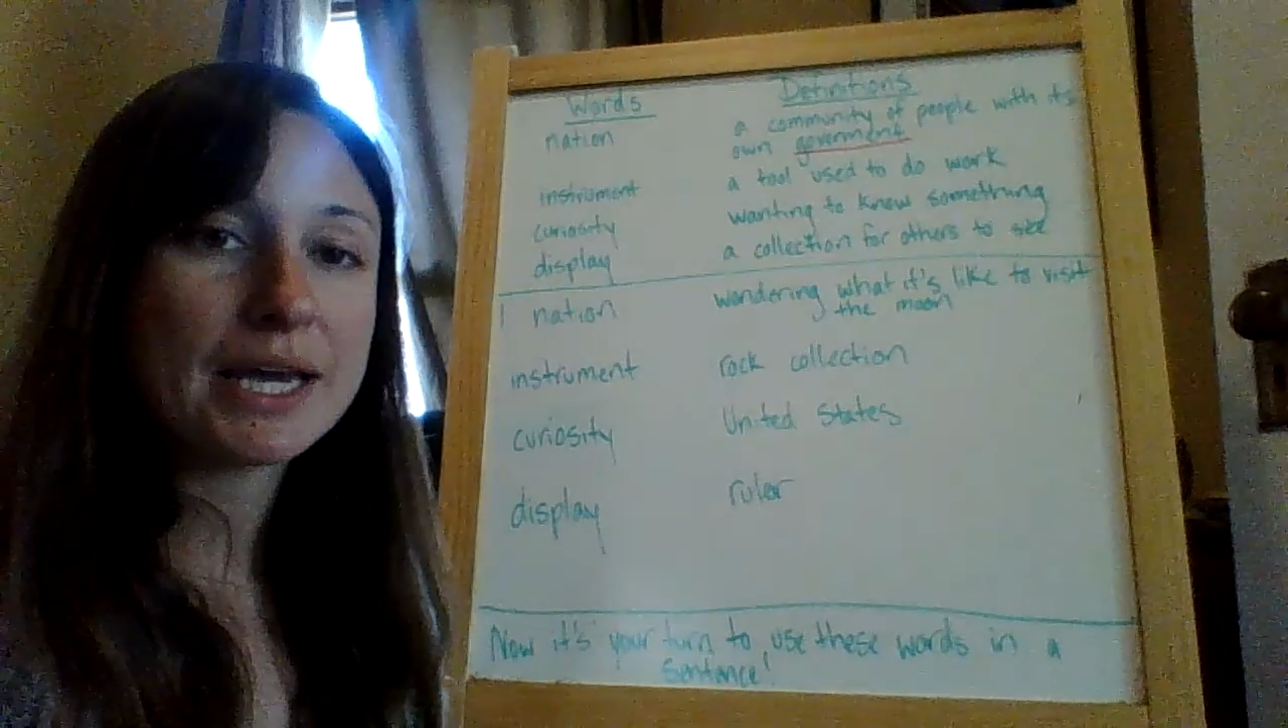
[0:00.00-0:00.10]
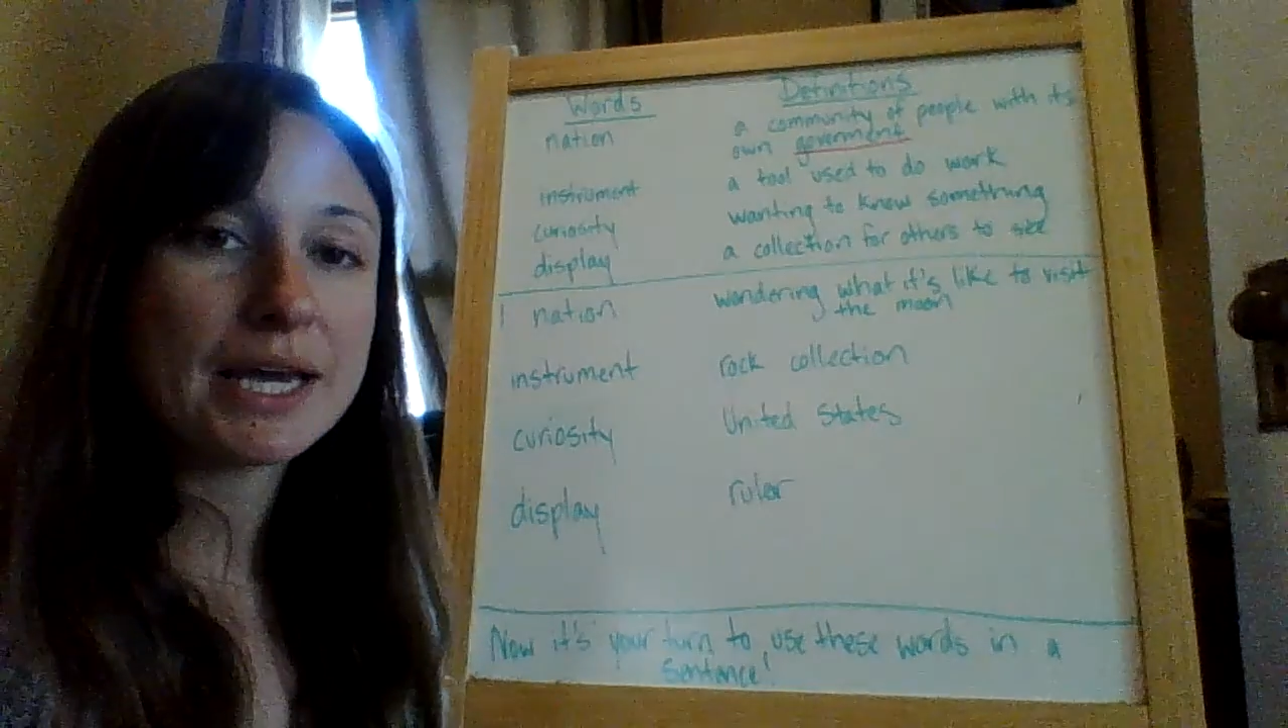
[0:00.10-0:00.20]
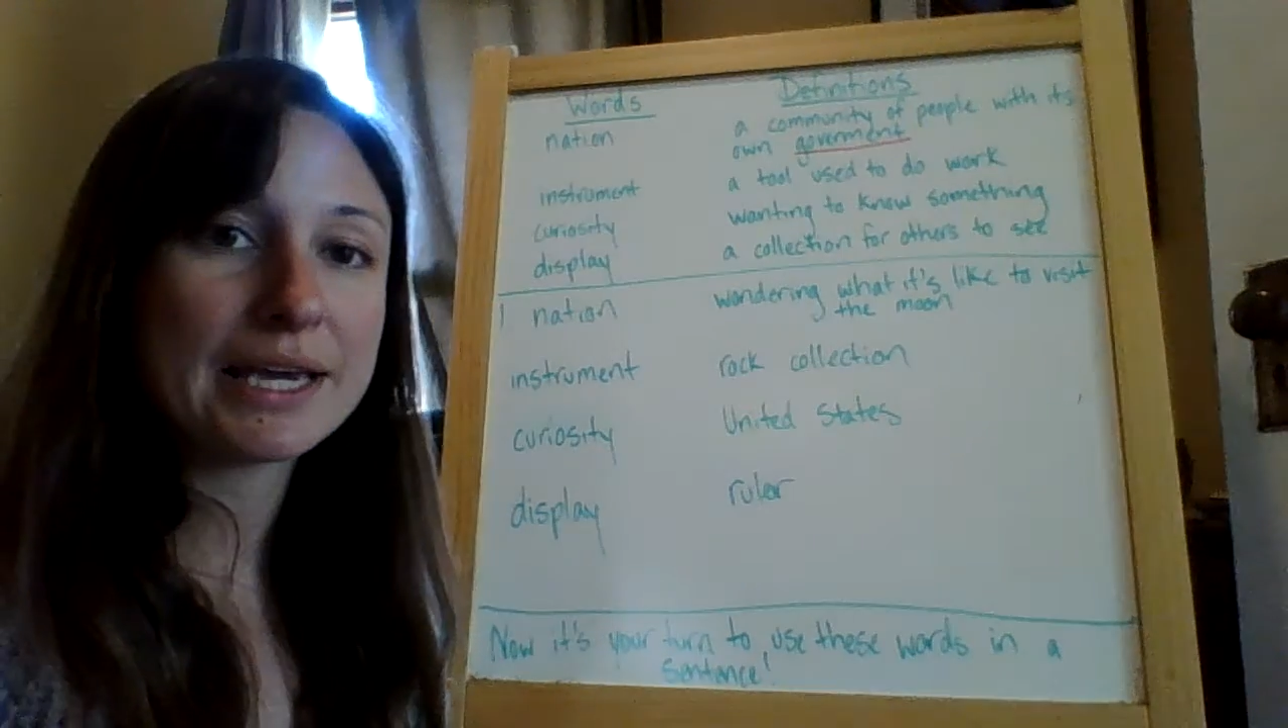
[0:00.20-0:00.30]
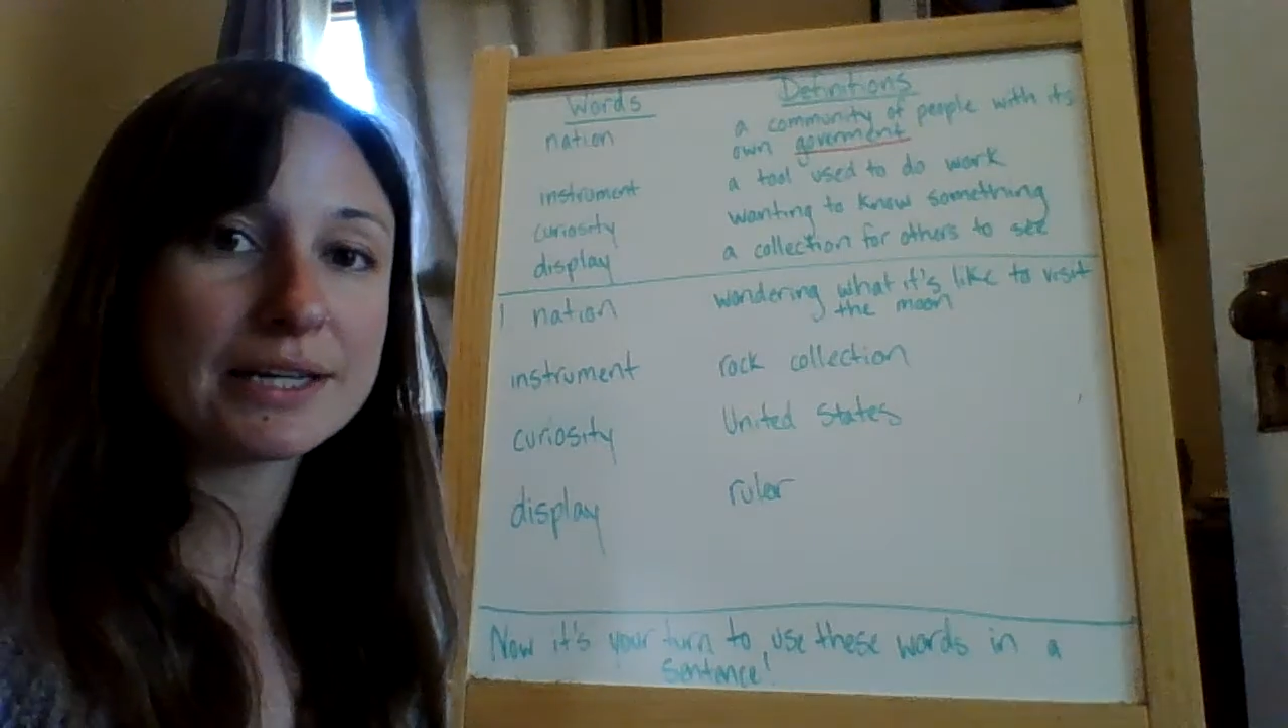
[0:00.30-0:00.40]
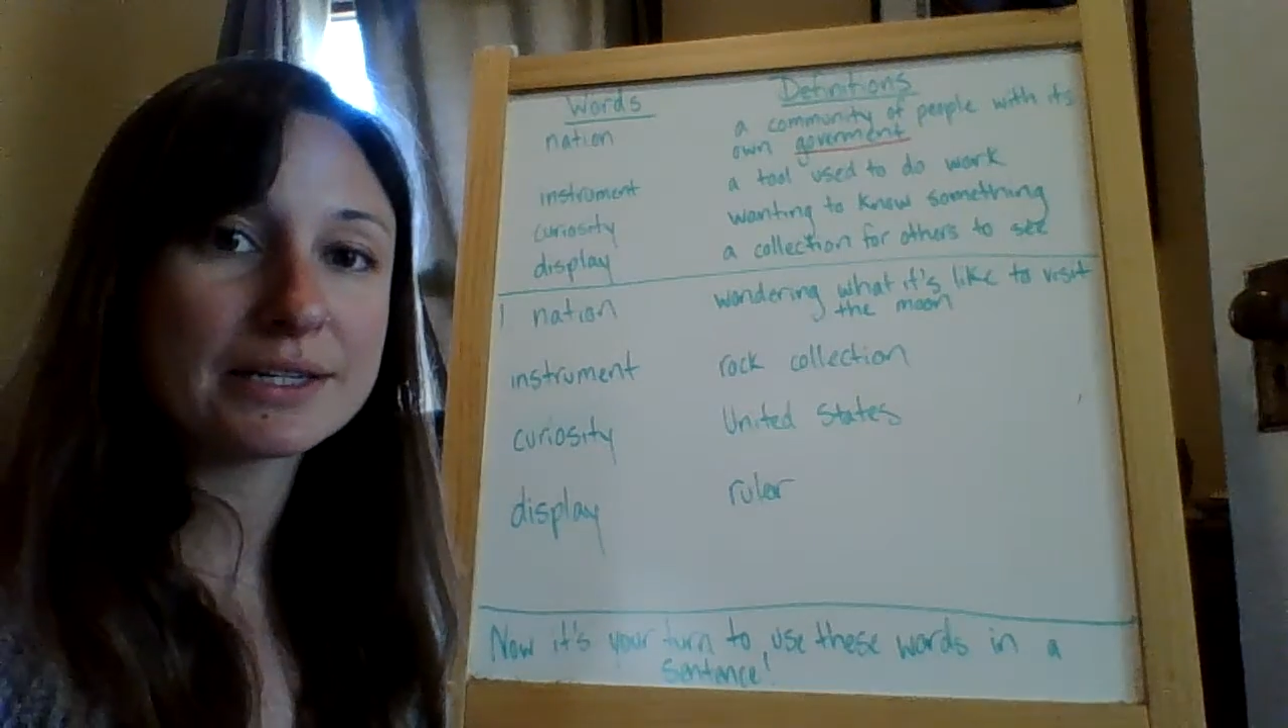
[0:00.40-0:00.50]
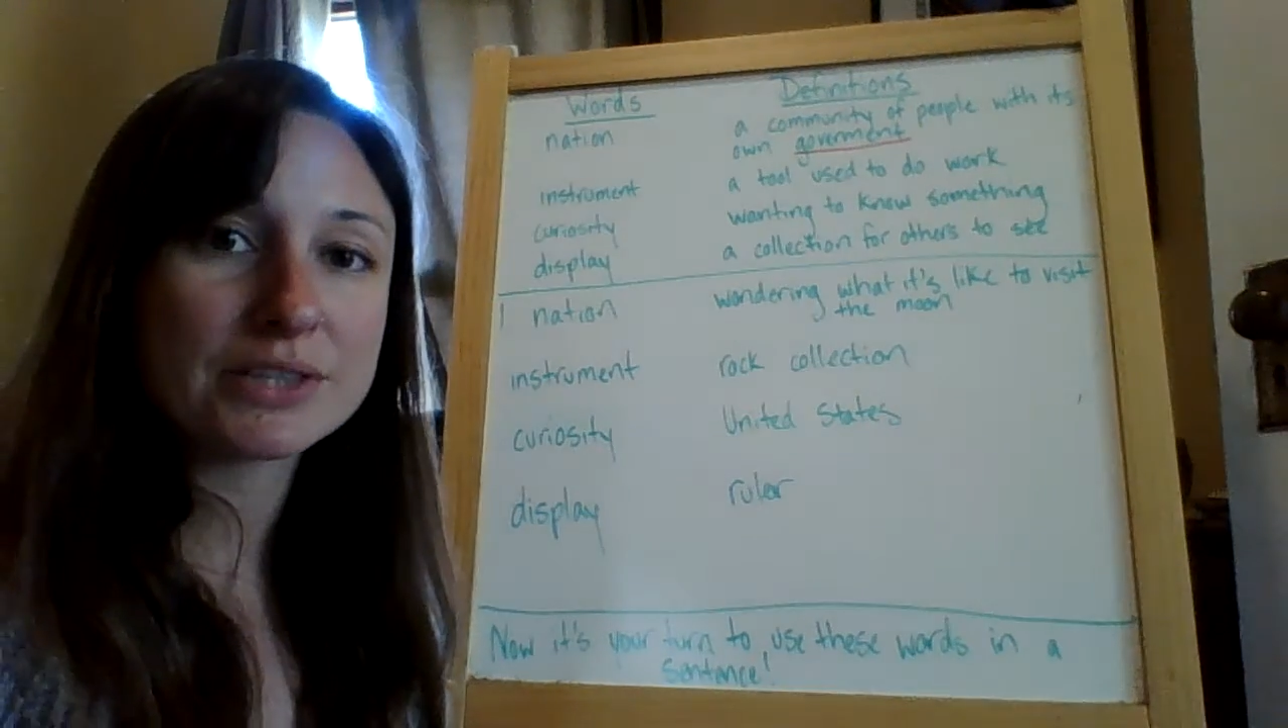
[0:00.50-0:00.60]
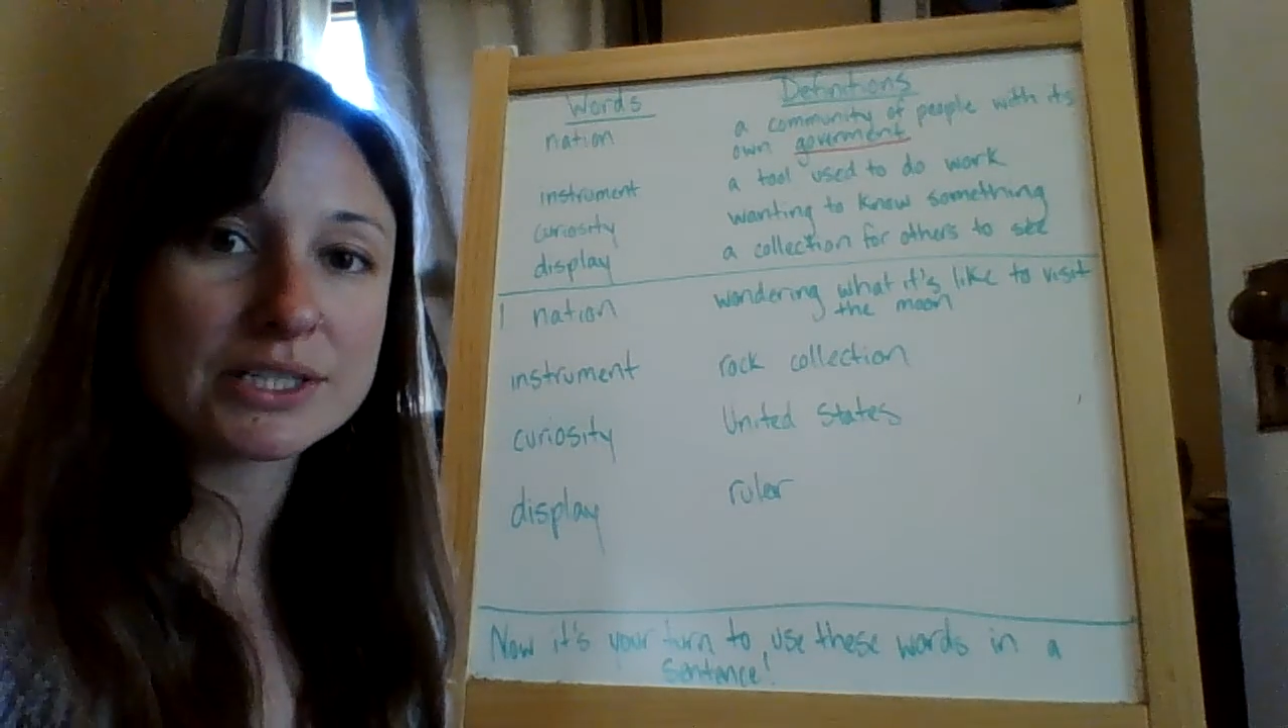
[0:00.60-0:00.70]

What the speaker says: And the